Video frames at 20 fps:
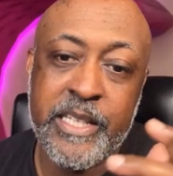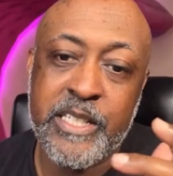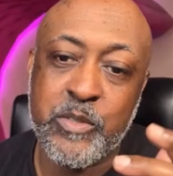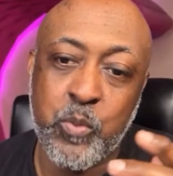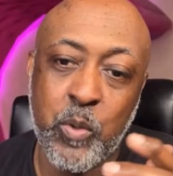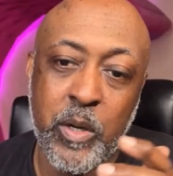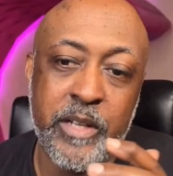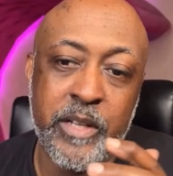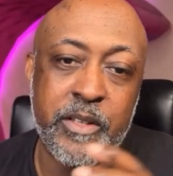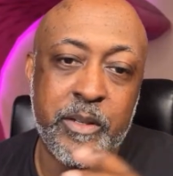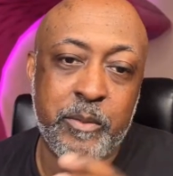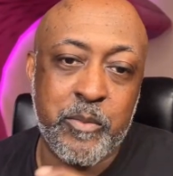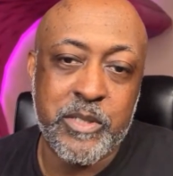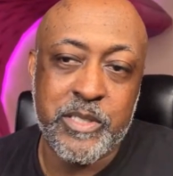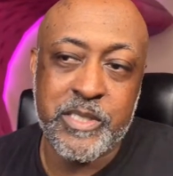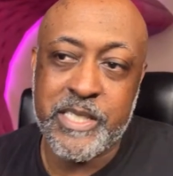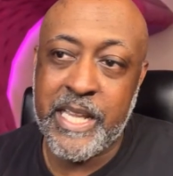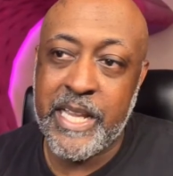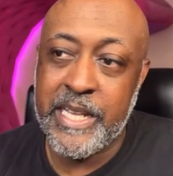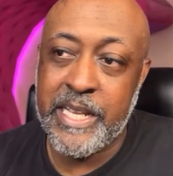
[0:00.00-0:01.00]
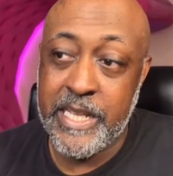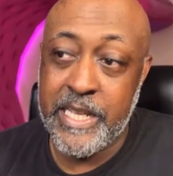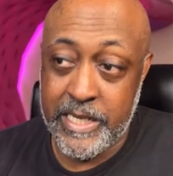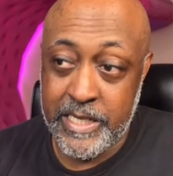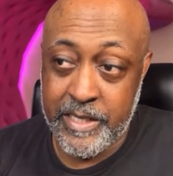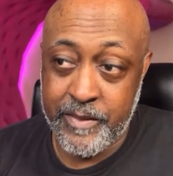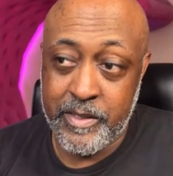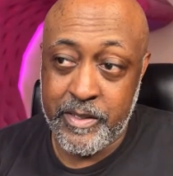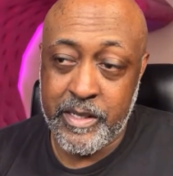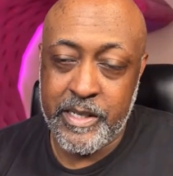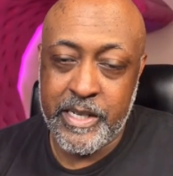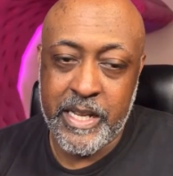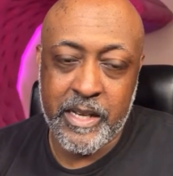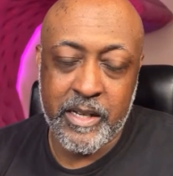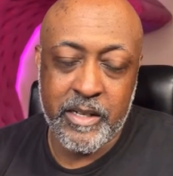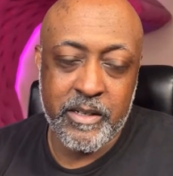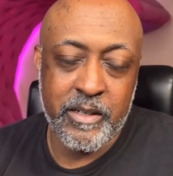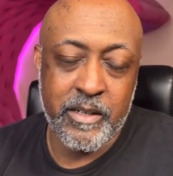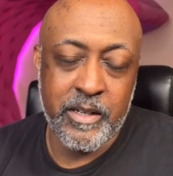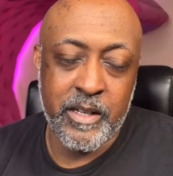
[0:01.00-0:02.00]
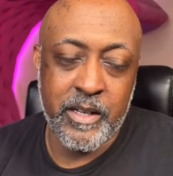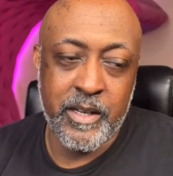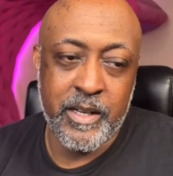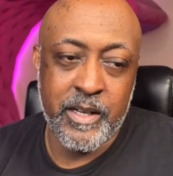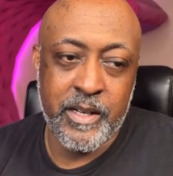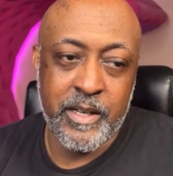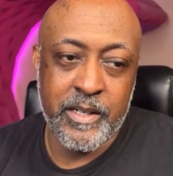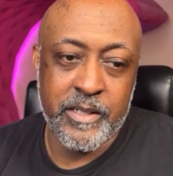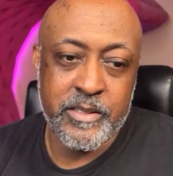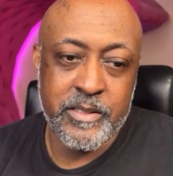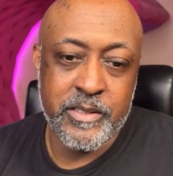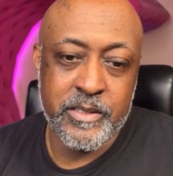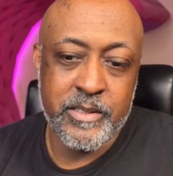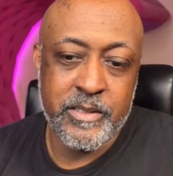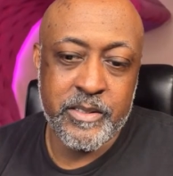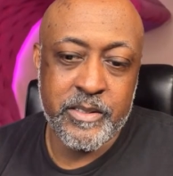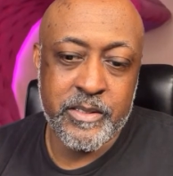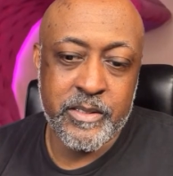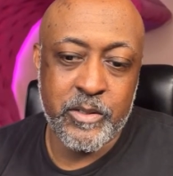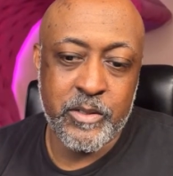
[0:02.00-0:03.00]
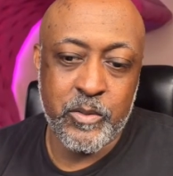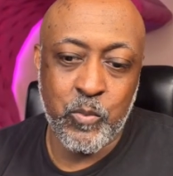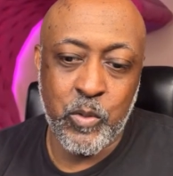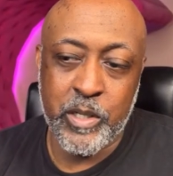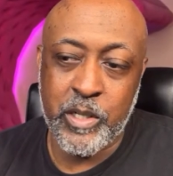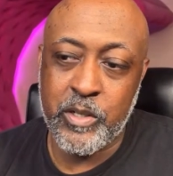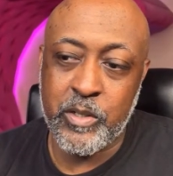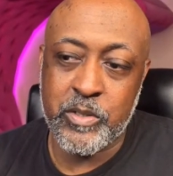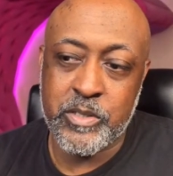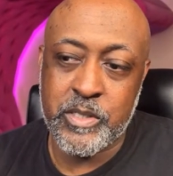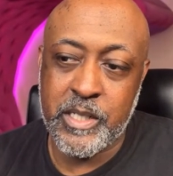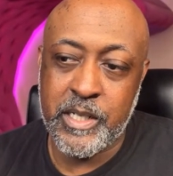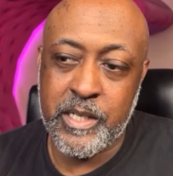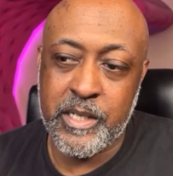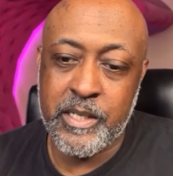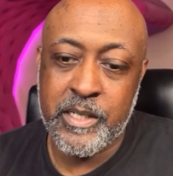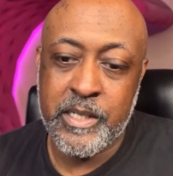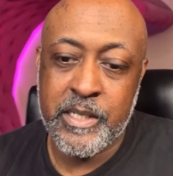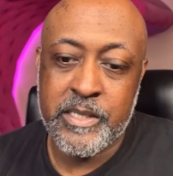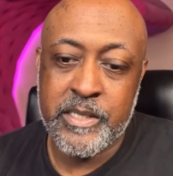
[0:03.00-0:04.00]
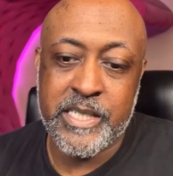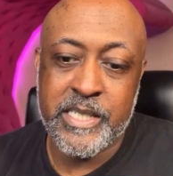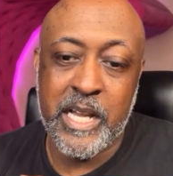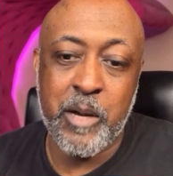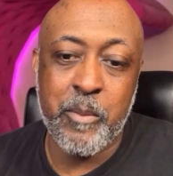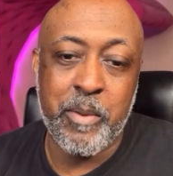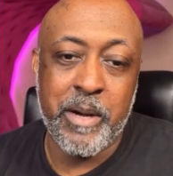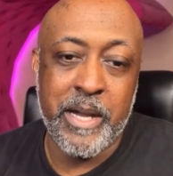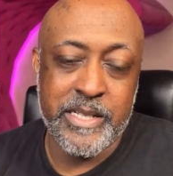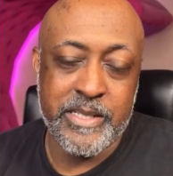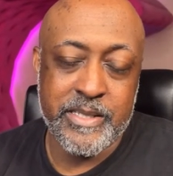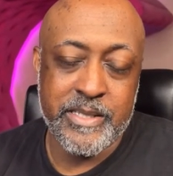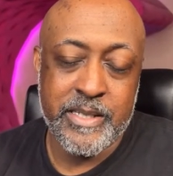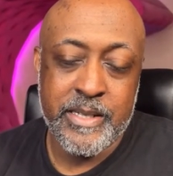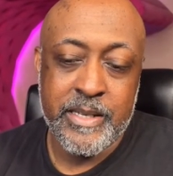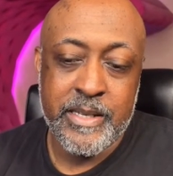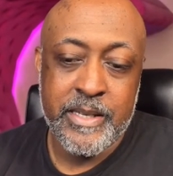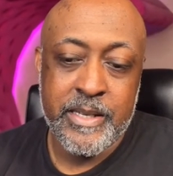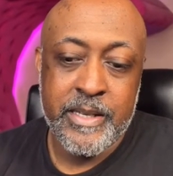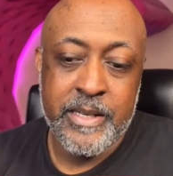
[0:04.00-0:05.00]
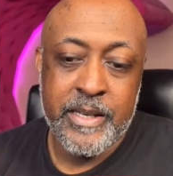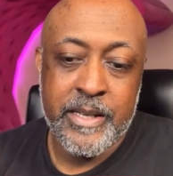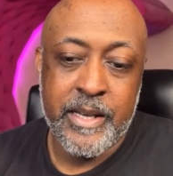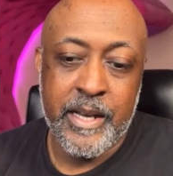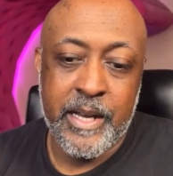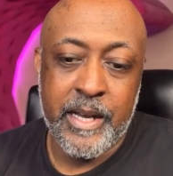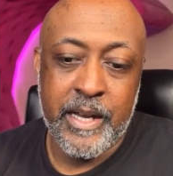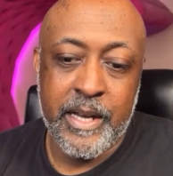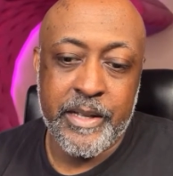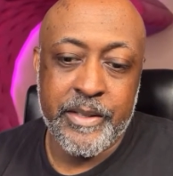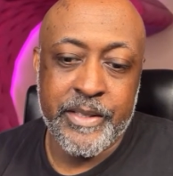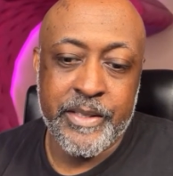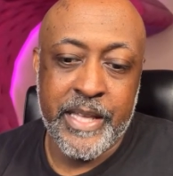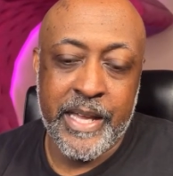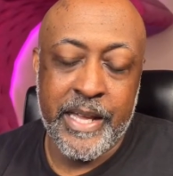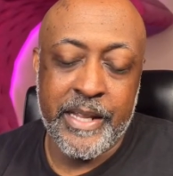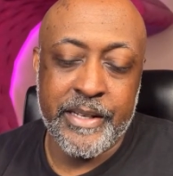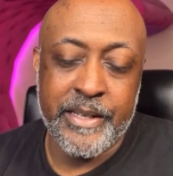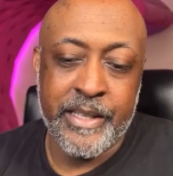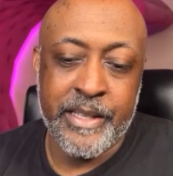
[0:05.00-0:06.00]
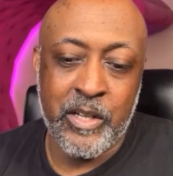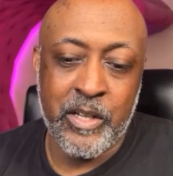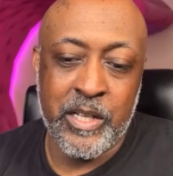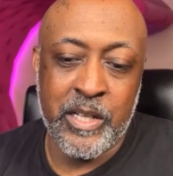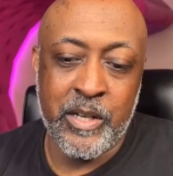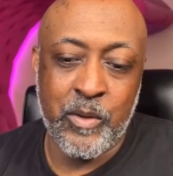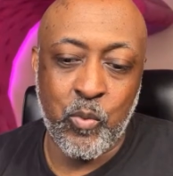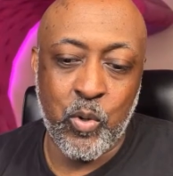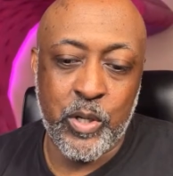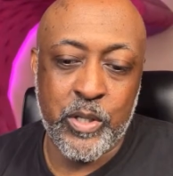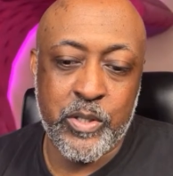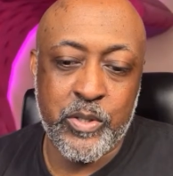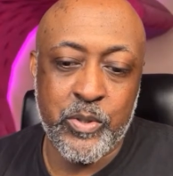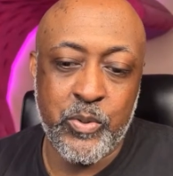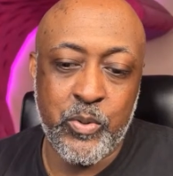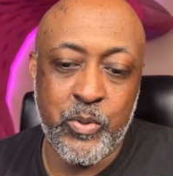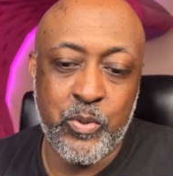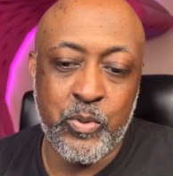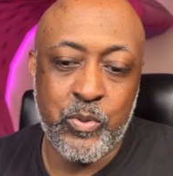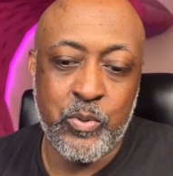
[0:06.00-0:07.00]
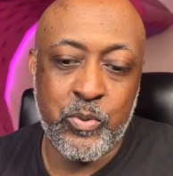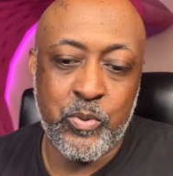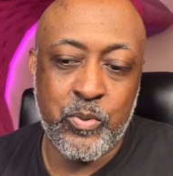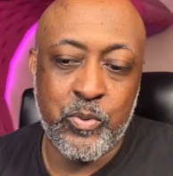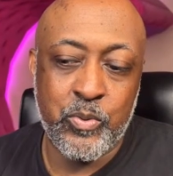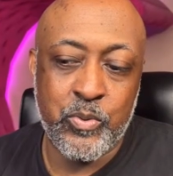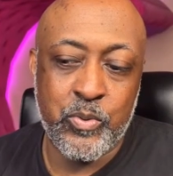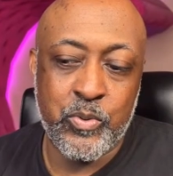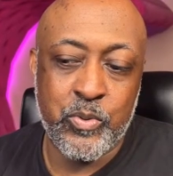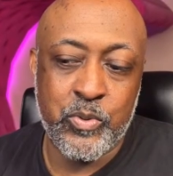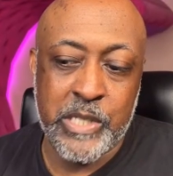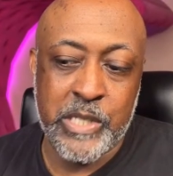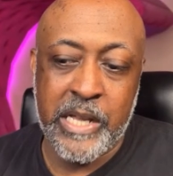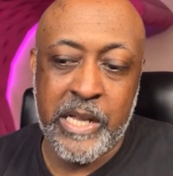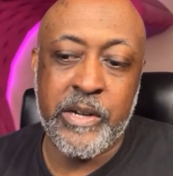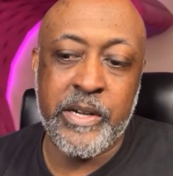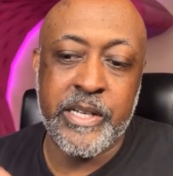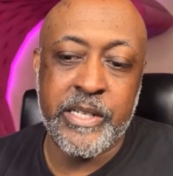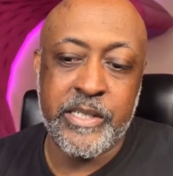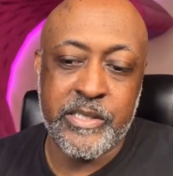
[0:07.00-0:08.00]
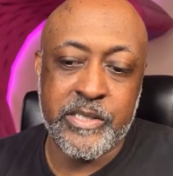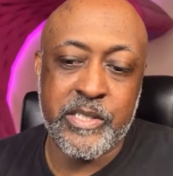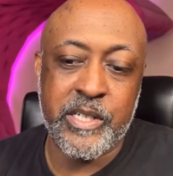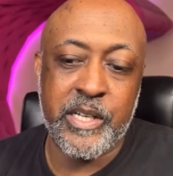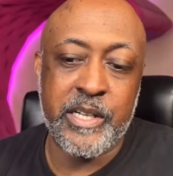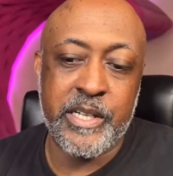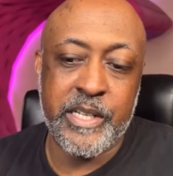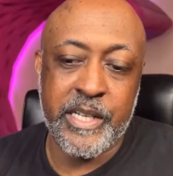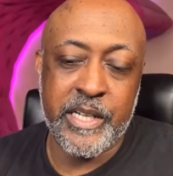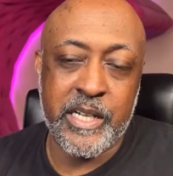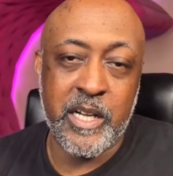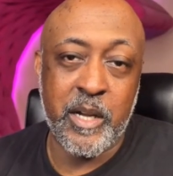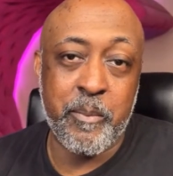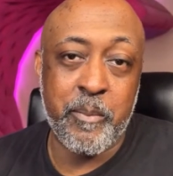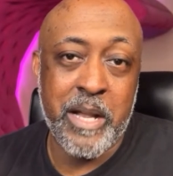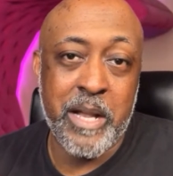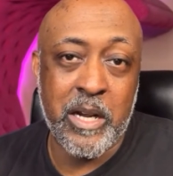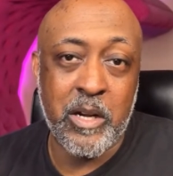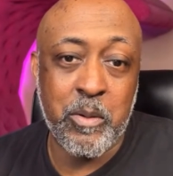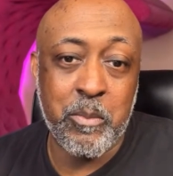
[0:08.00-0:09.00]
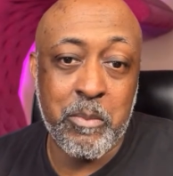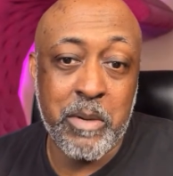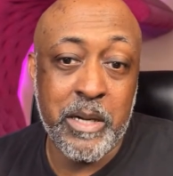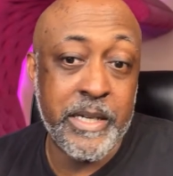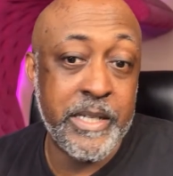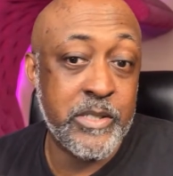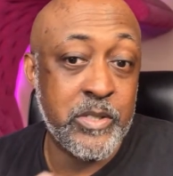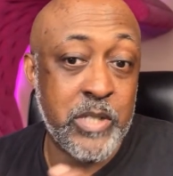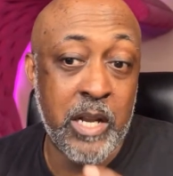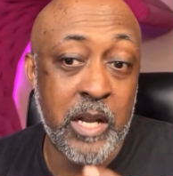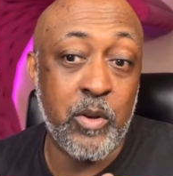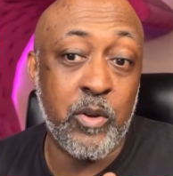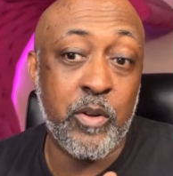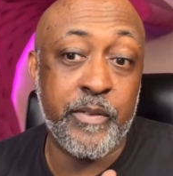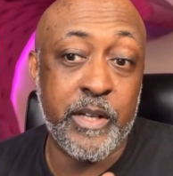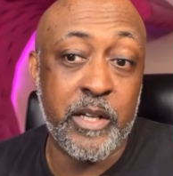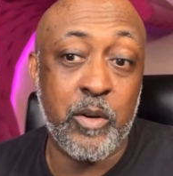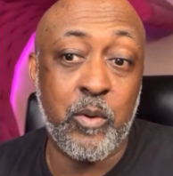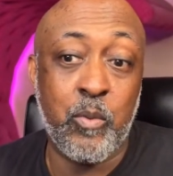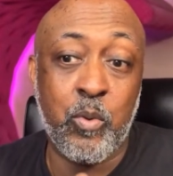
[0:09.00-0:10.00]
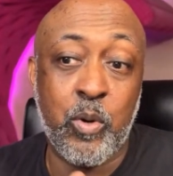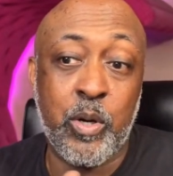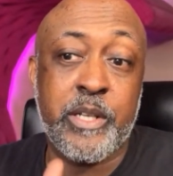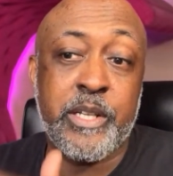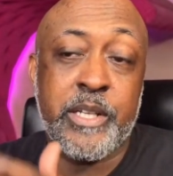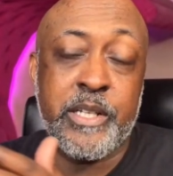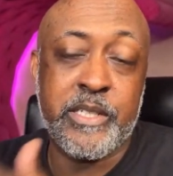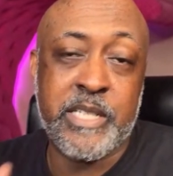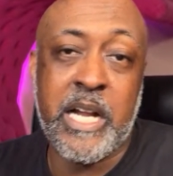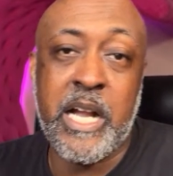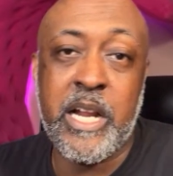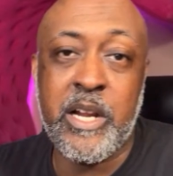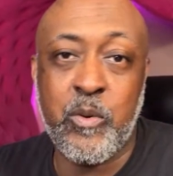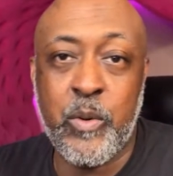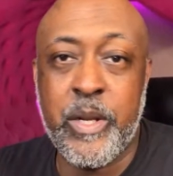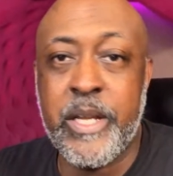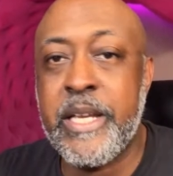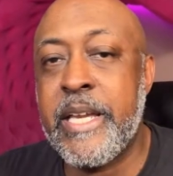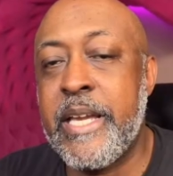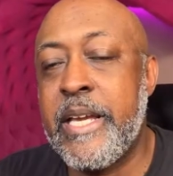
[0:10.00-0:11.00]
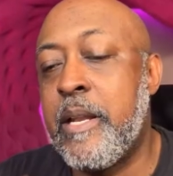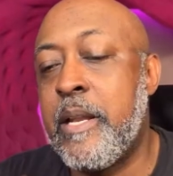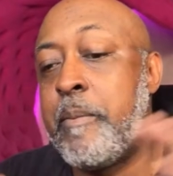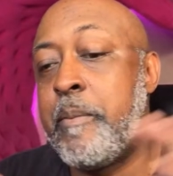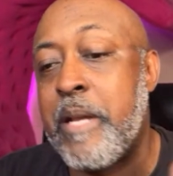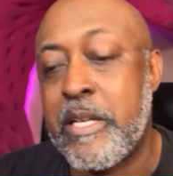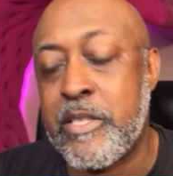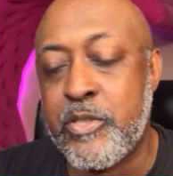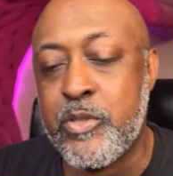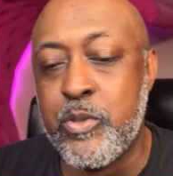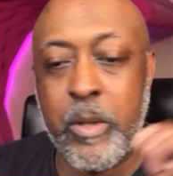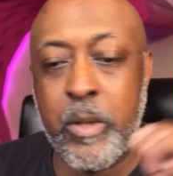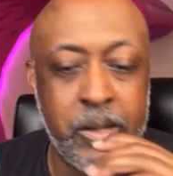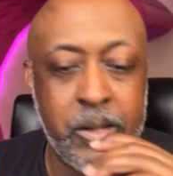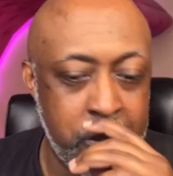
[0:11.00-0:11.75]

one of them was saying that, even in that one of those sound bites, that they're going to work through Saturday and Sunday and come back on Monday. So I don't know if they're going to work the entire weekend. I'm not sure.